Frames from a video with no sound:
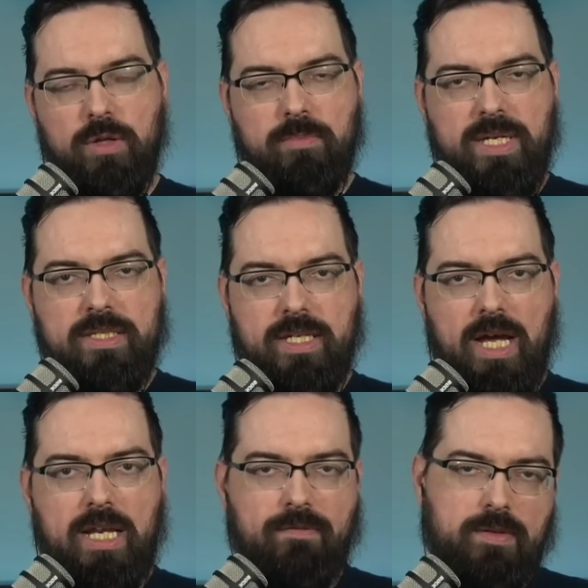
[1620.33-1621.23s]
B
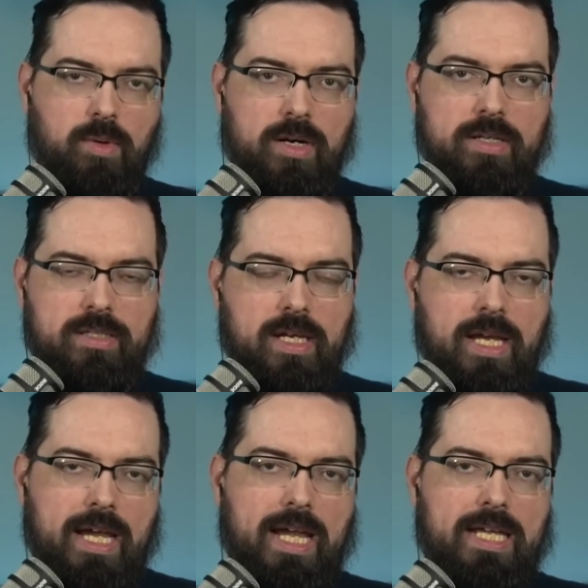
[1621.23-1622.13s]
side if it works.
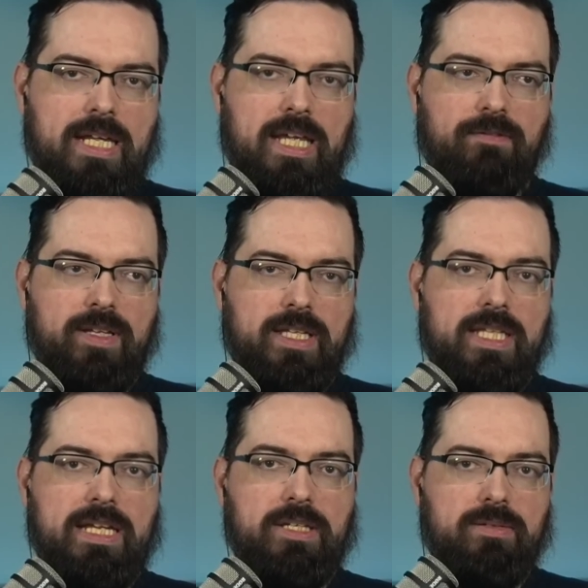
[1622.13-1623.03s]
And then
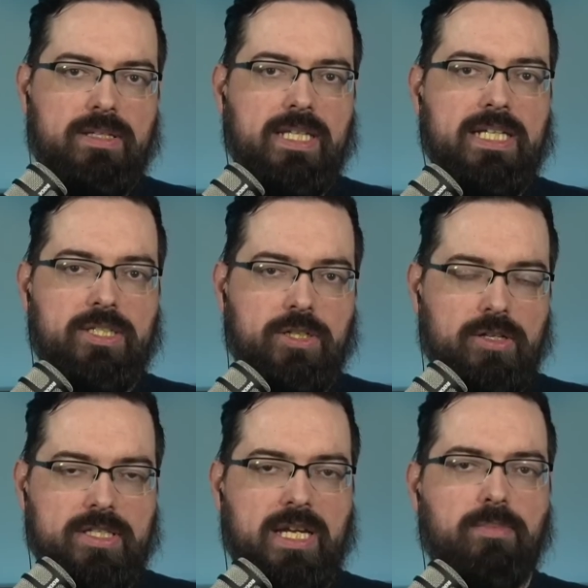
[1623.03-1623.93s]
they
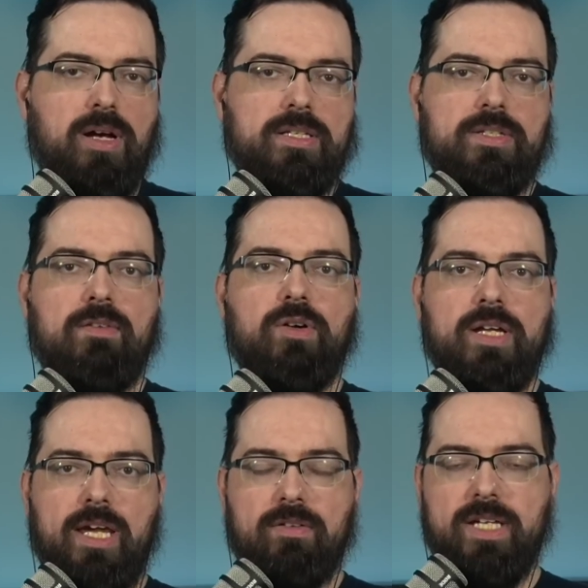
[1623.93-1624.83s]
start the same process over
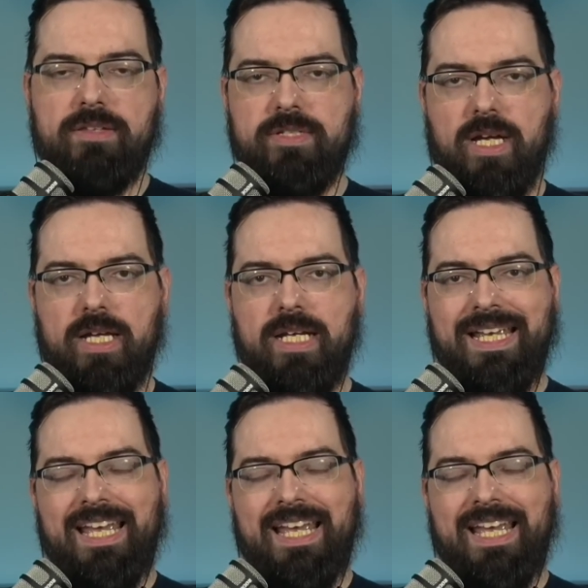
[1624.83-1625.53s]
again on the other side.